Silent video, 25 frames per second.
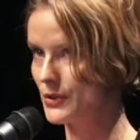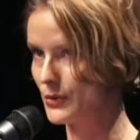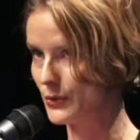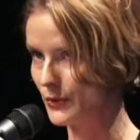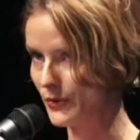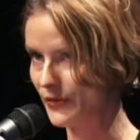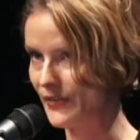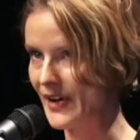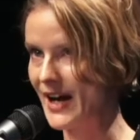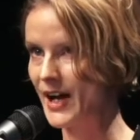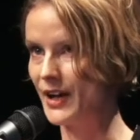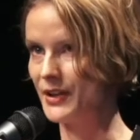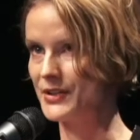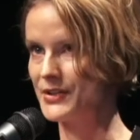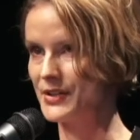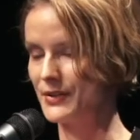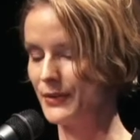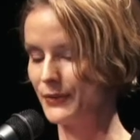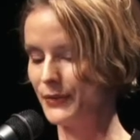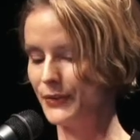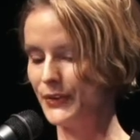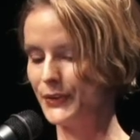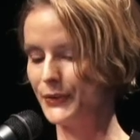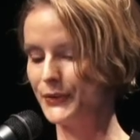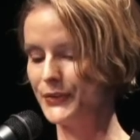
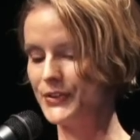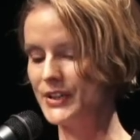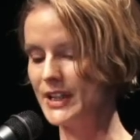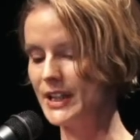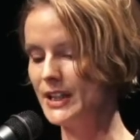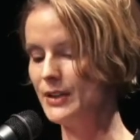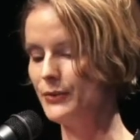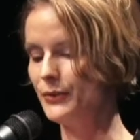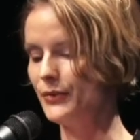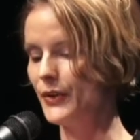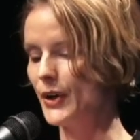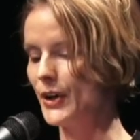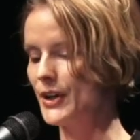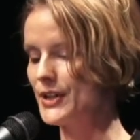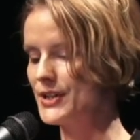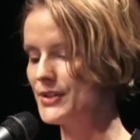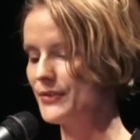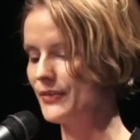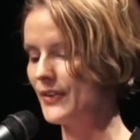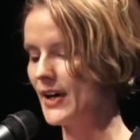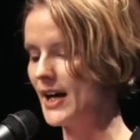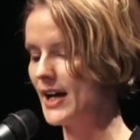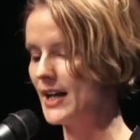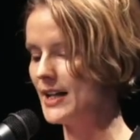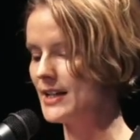2015
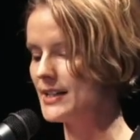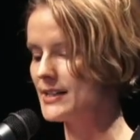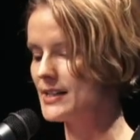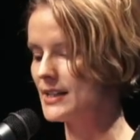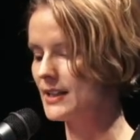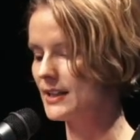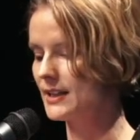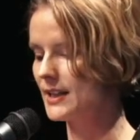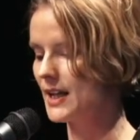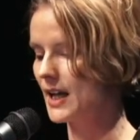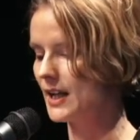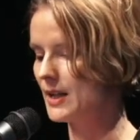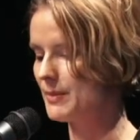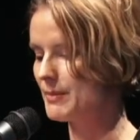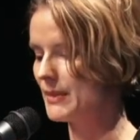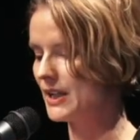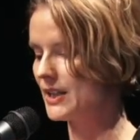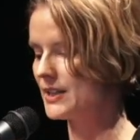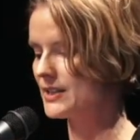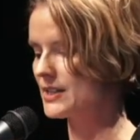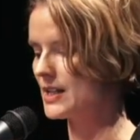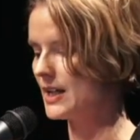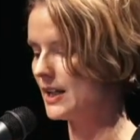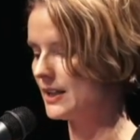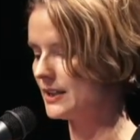forest fires in
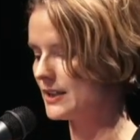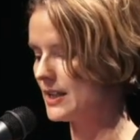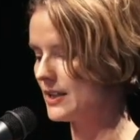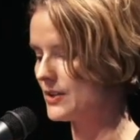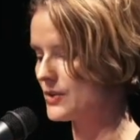Kalimantan